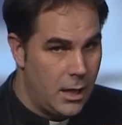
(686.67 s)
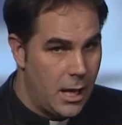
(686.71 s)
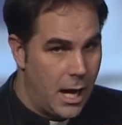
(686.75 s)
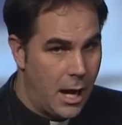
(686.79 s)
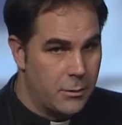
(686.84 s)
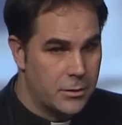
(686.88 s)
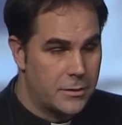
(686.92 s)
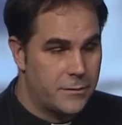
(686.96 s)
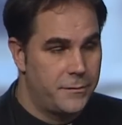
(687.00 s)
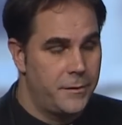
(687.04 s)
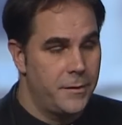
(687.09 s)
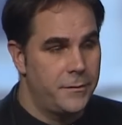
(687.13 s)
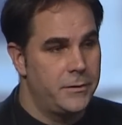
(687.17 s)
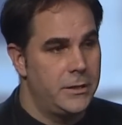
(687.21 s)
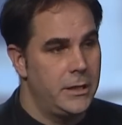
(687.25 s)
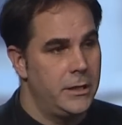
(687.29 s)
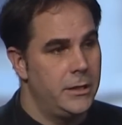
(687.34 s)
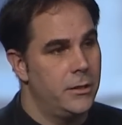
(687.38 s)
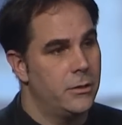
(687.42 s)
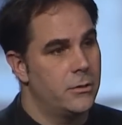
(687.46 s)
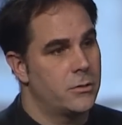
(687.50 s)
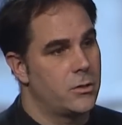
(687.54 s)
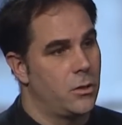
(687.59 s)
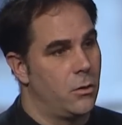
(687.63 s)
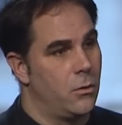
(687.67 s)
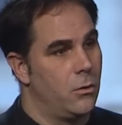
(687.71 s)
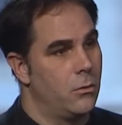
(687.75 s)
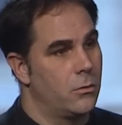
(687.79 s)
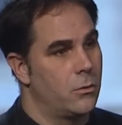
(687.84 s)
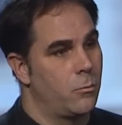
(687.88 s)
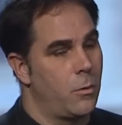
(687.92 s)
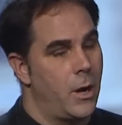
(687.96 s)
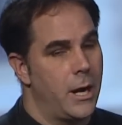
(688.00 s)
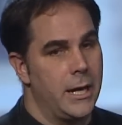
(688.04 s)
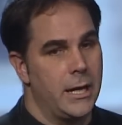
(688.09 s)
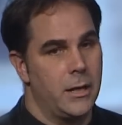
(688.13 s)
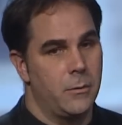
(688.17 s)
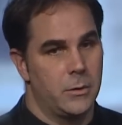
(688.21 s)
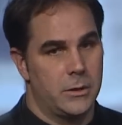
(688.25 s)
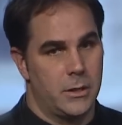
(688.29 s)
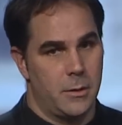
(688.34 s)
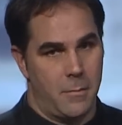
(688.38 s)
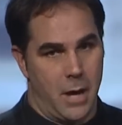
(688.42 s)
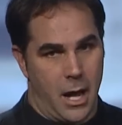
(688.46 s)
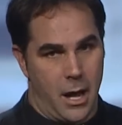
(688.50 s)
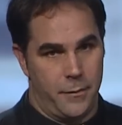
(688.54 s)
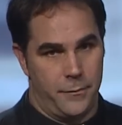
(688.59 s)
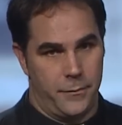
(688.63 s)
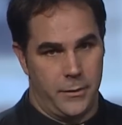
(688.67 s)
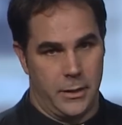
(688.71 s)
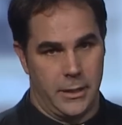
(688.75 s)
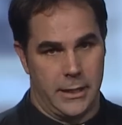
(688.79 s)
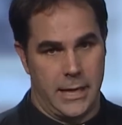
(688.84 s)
I was 15 years old, running with the mafia,